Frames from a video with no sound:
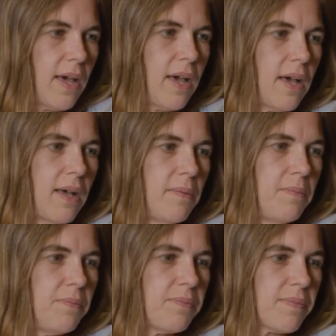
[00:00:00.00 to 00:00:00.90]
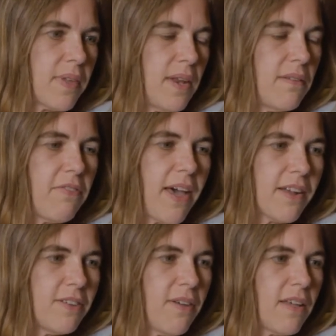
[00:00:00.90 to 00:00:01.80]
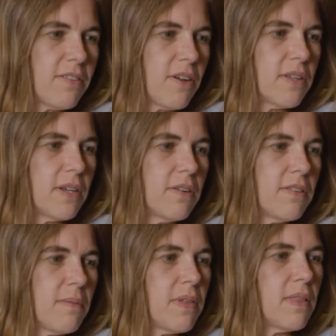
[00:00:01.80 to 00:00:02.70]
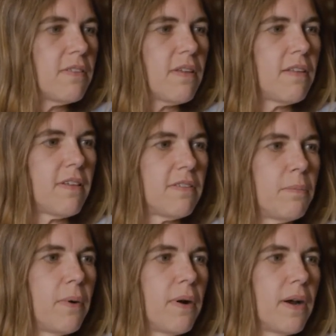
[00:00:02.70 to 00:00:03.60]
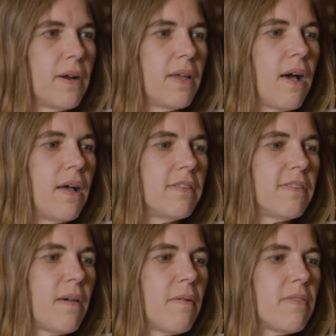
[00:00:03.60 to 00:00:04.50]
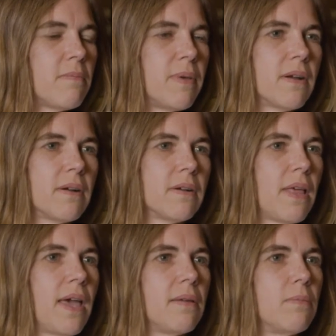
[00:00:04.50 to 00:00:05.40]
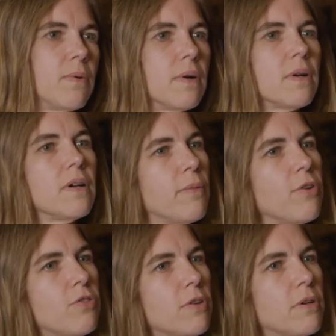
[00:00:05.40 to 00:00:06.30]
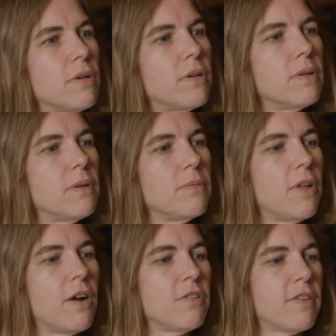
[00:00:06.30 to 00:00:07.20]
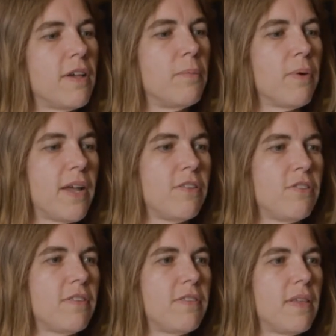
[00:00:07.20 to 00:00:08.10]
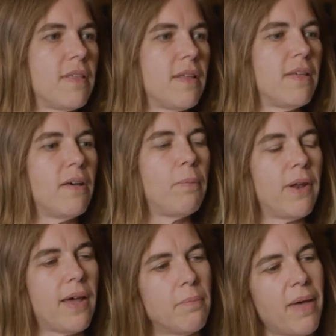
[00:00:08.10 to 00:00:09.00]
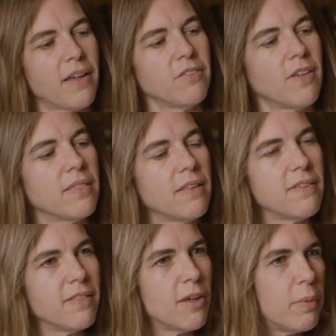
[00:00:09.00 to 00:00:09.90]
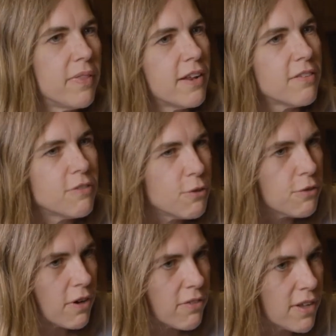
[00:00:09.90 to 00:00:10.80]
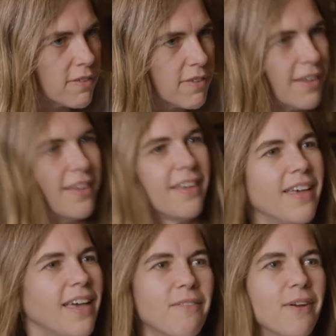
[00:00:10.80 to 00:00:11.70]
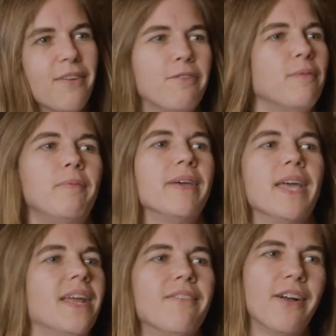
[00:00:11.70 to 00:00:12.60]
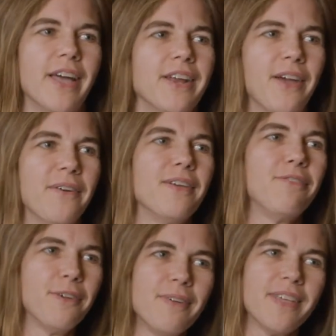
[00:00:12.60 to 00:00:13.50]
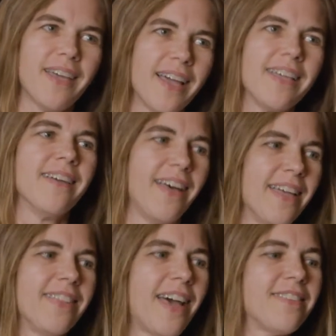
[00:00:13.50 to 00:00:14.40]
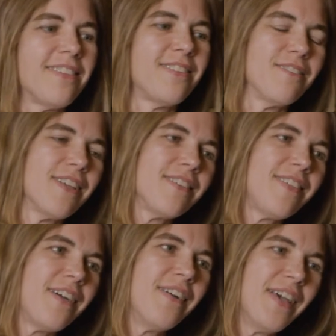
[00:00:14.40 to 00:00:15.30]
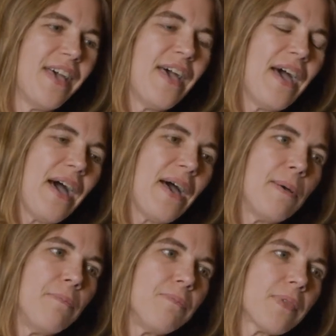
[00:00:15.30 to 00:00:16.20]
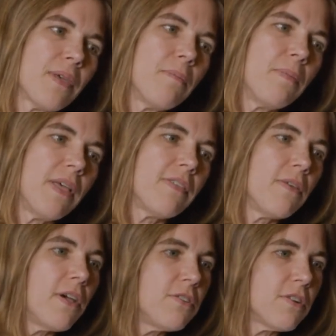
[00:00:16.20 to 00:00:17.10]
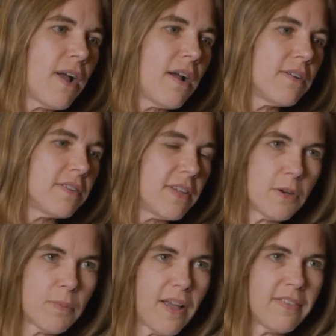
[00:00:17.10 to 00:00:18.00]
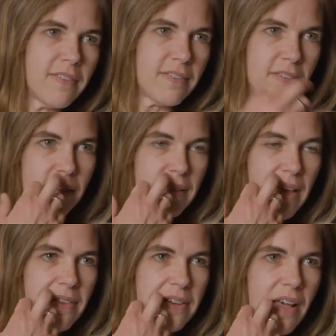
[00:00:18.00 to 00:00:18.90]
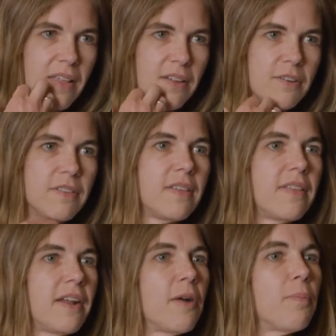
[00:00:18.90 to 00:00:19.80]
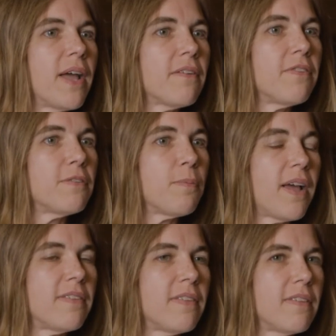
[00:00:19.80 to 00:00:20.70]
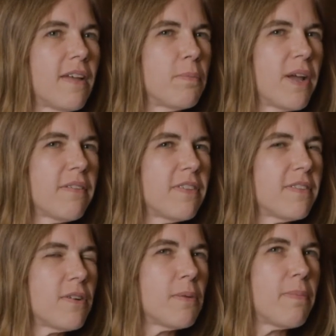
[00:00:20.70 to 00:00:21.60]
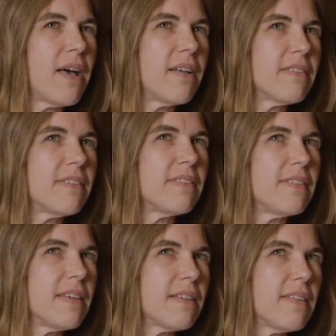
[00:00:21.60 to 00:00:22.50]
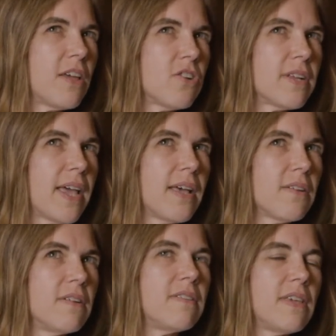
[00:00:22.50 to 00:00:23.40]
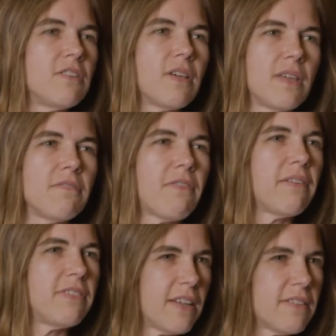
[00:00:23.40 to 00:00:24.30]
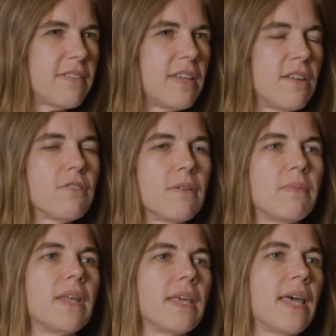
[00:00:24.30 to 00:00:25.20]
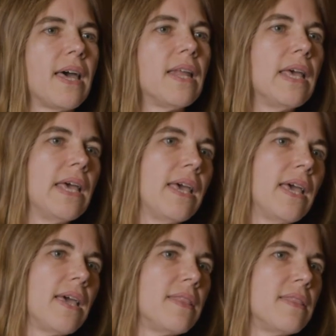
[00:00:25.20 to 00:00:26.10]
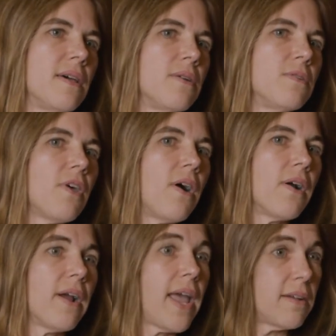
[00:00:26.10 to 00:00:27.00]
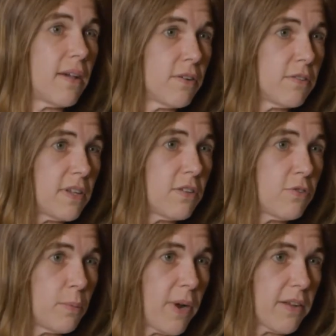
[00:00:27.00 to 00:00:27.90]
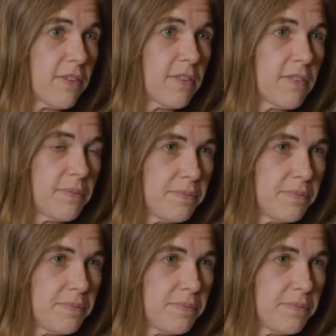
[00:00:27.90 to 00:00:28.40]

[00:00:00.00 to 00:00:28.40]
And in fact, you asked earlier something that sets us apart. On some of the bigger, like more commercial, large scale brands, you'll see that they'll put out a package like this and they'll put that it's 2 servings. And from the beginning, we were like, no, if you're really hiking, like that's a serving. So, so those are our dinner prices, is $11. And then our breakfast prices, our breakfasts are about 600 calories each, I think 560 or something like that. And those are $8 each for breakfast.